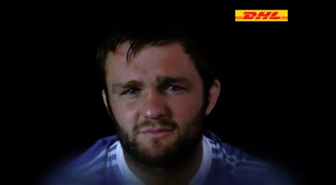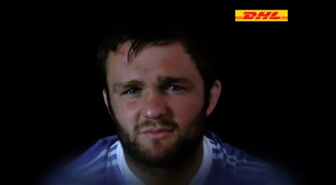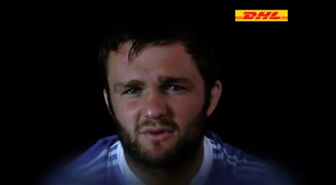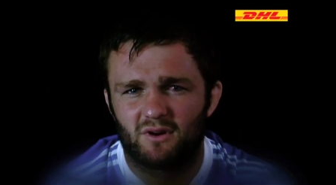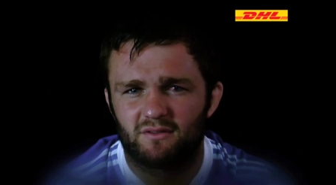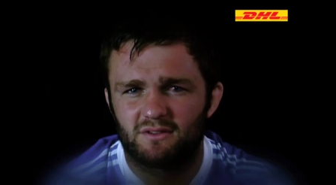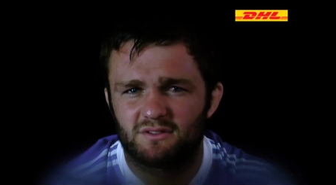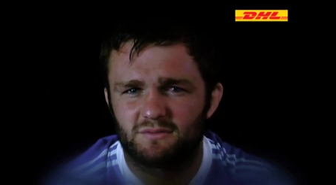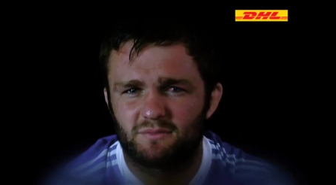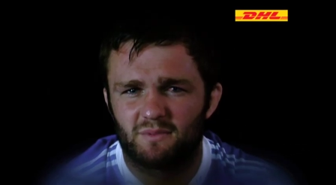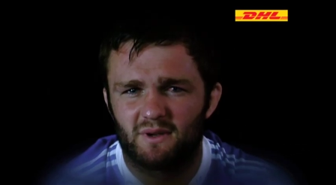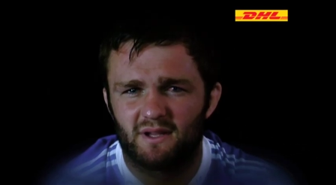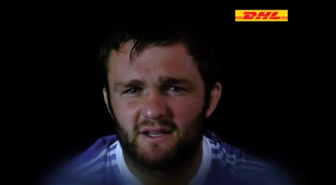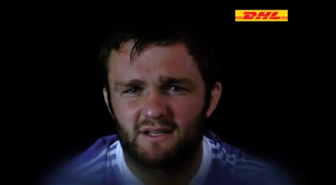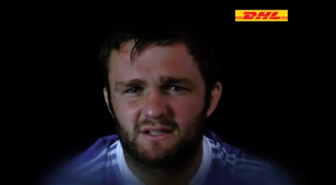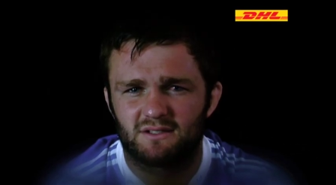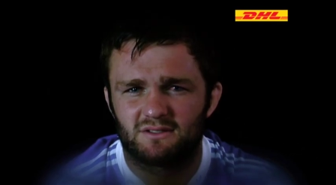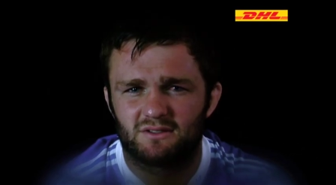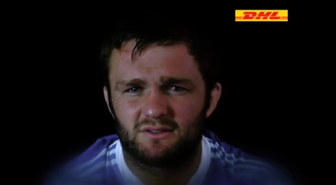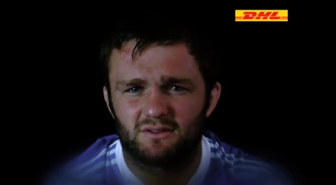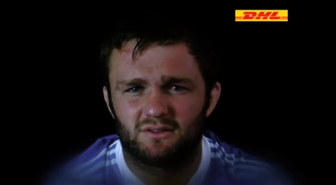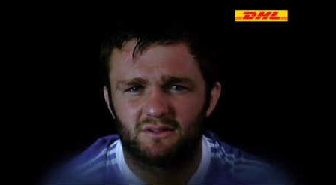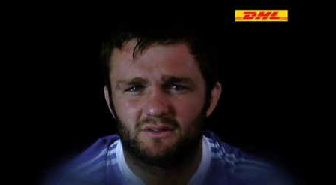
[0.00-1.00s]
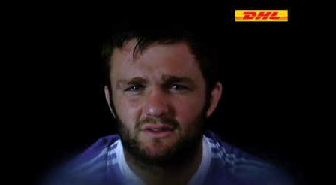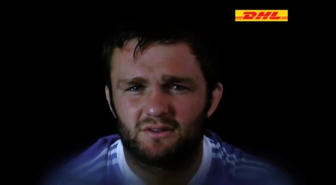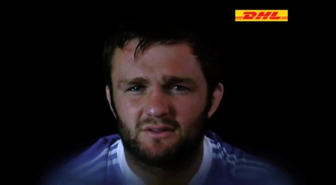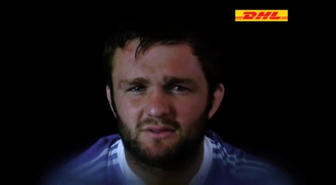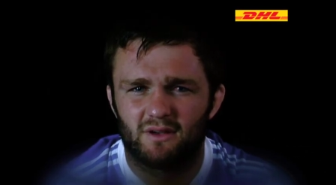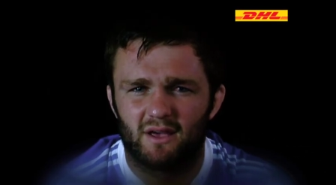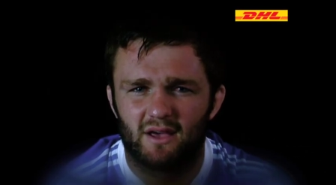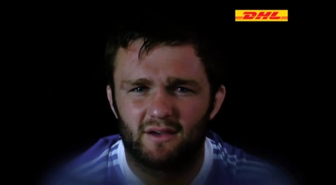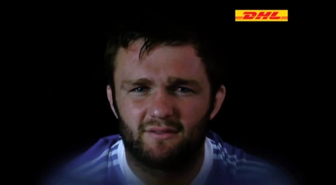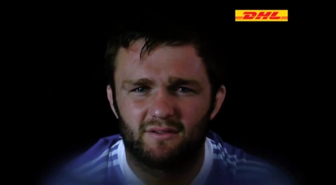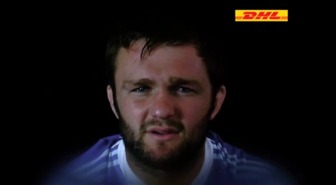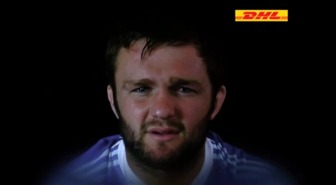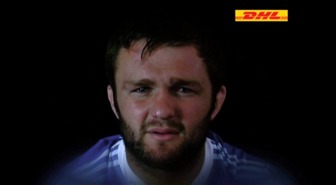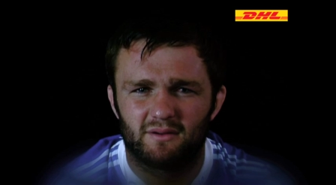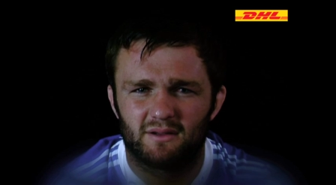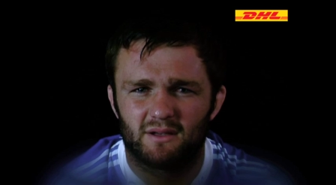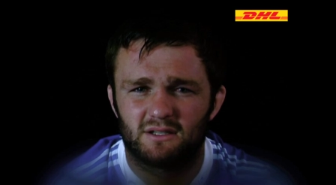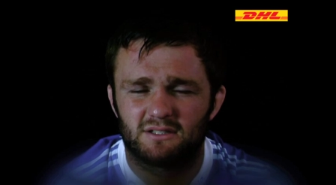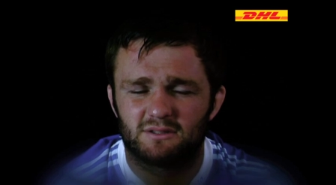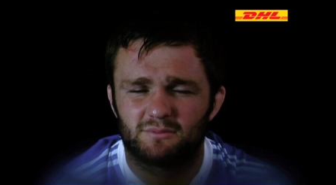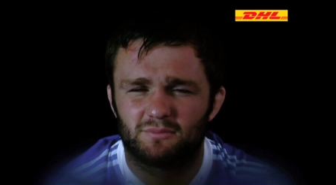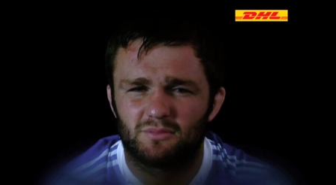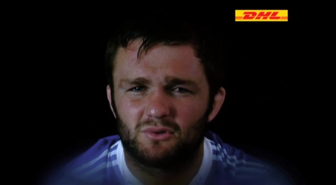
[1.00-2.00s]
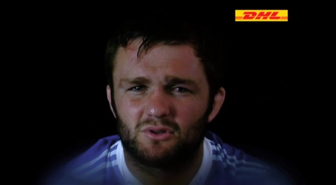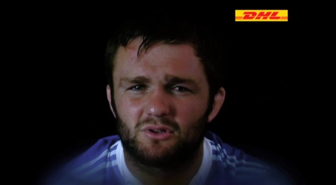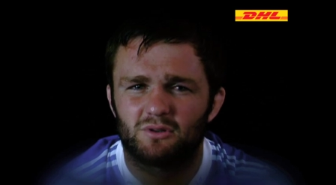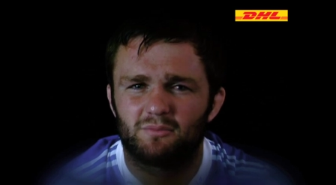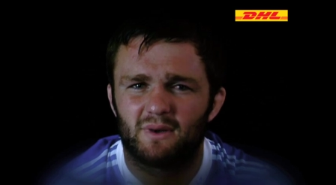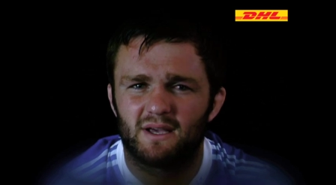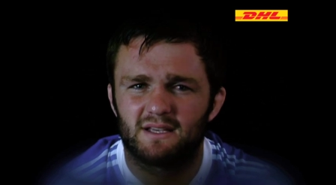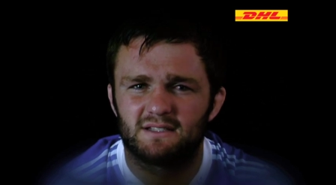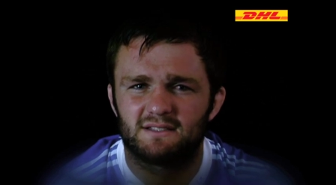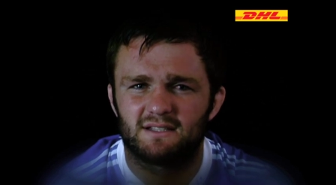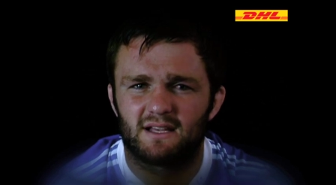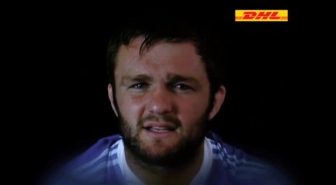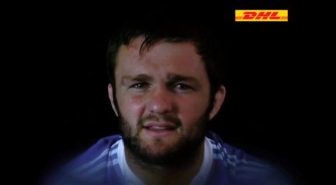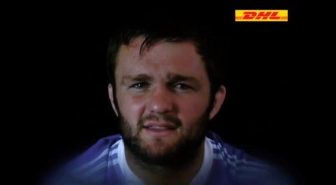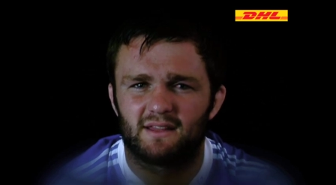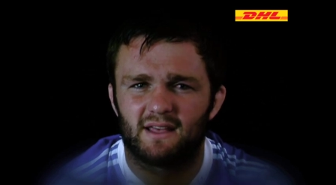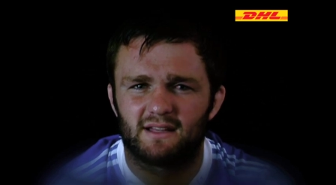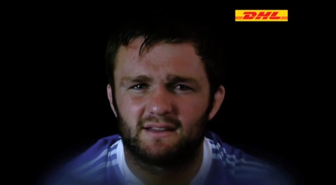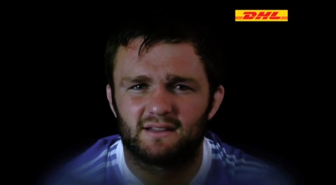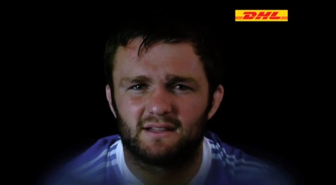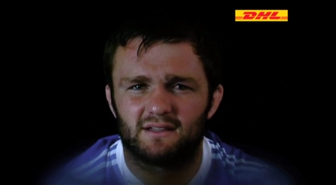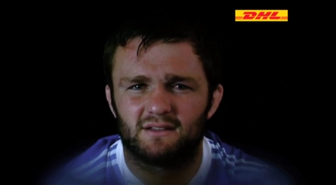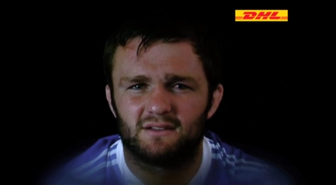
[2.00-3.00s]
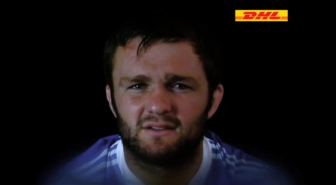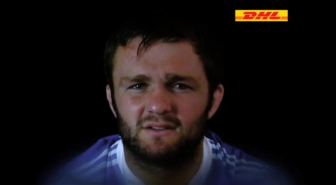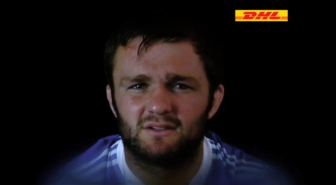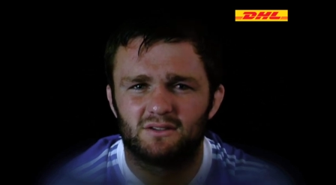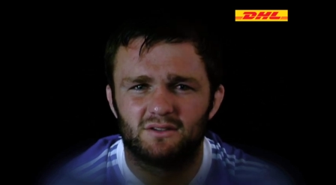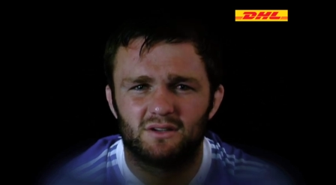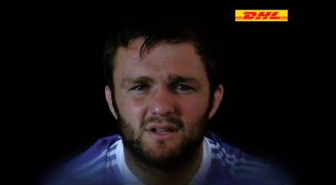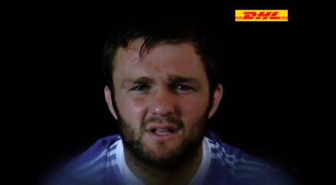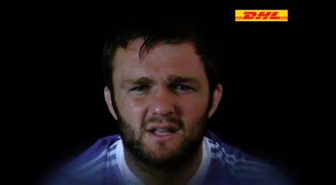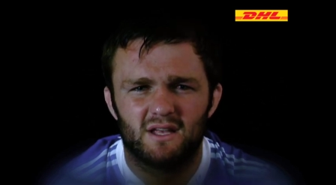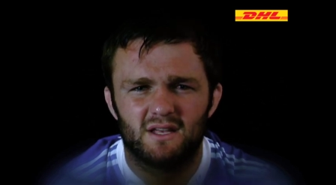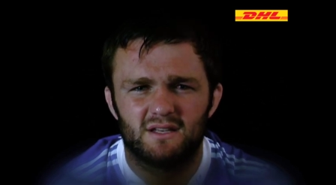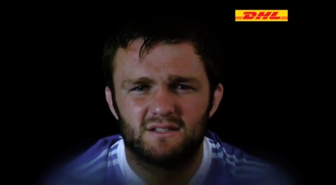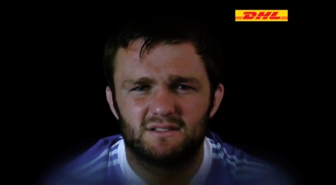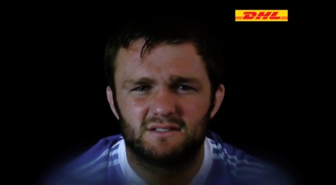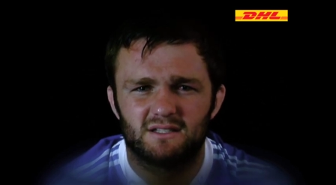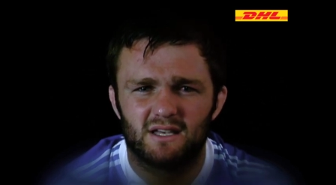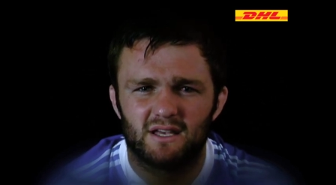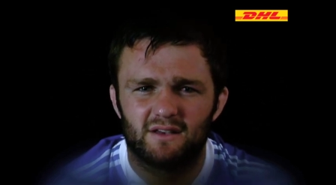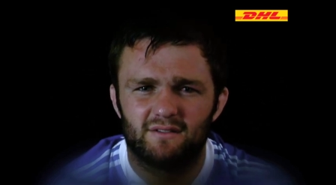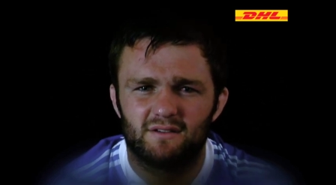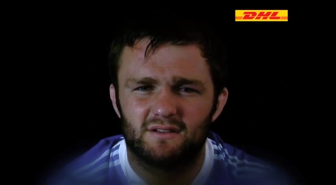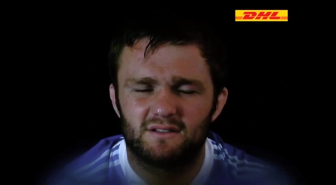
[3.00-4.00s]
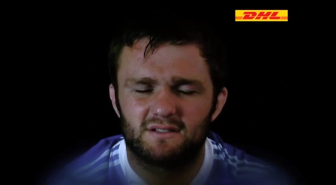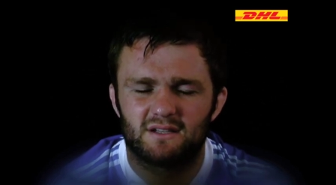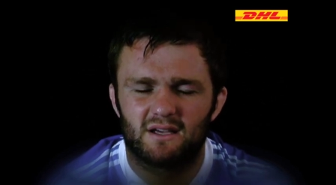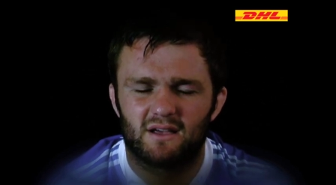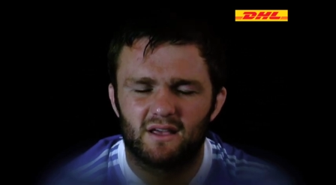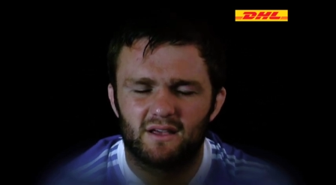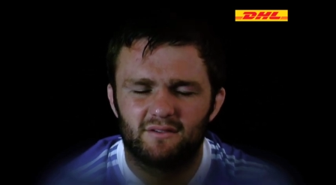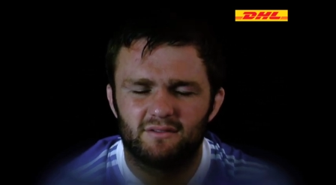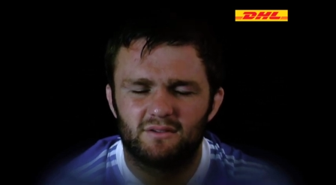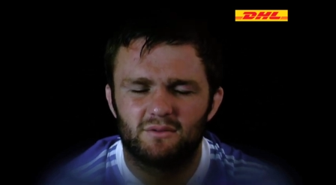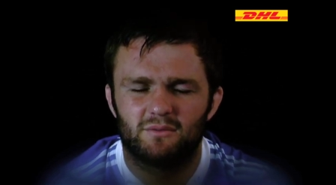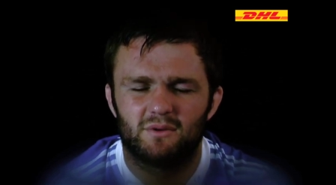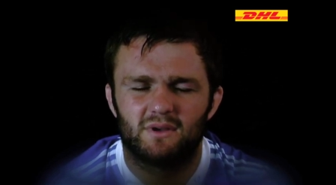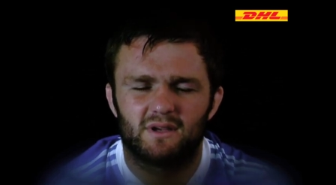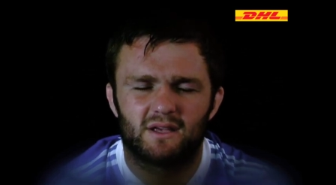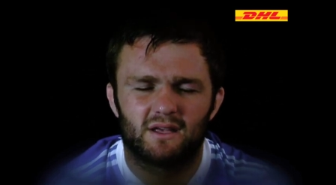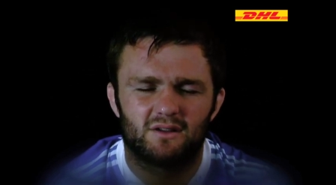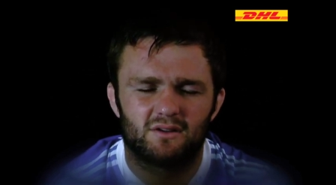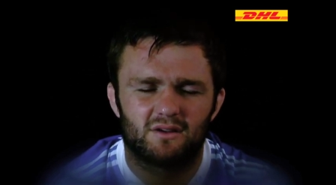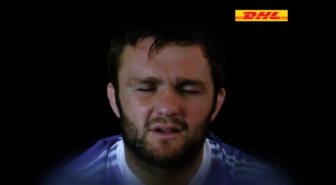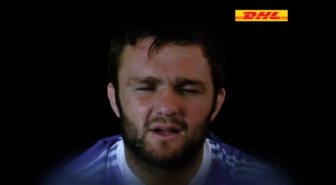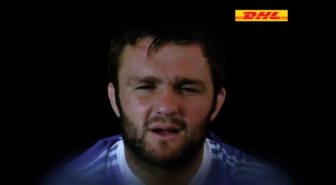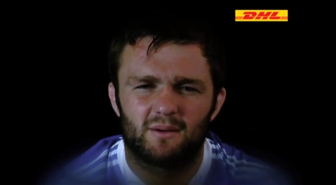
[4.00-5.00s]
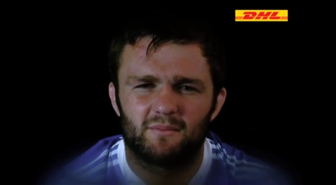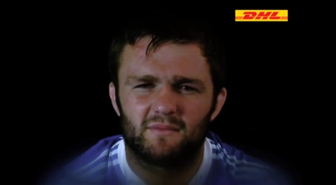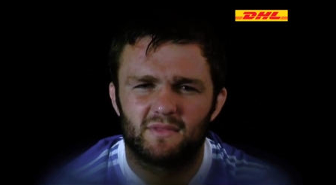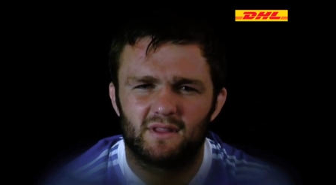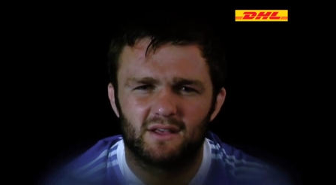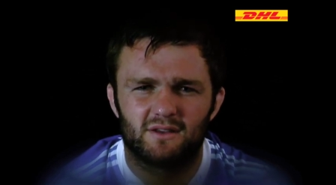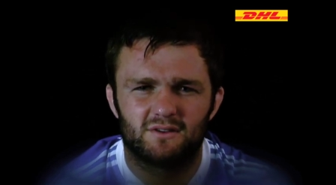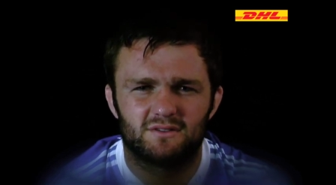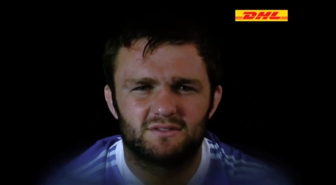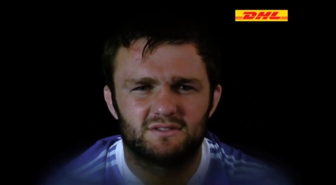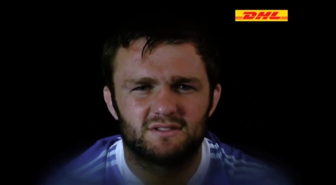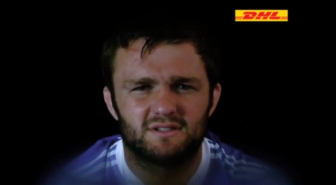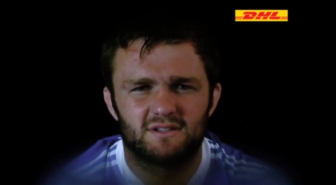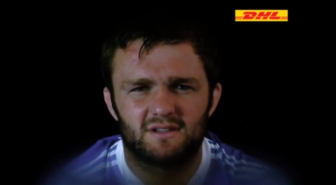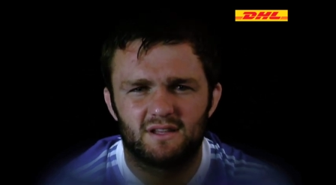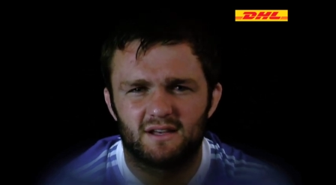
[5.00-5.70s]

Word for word: Province players to, to have a, a support base like that and to see every time, every weekend you come there, you see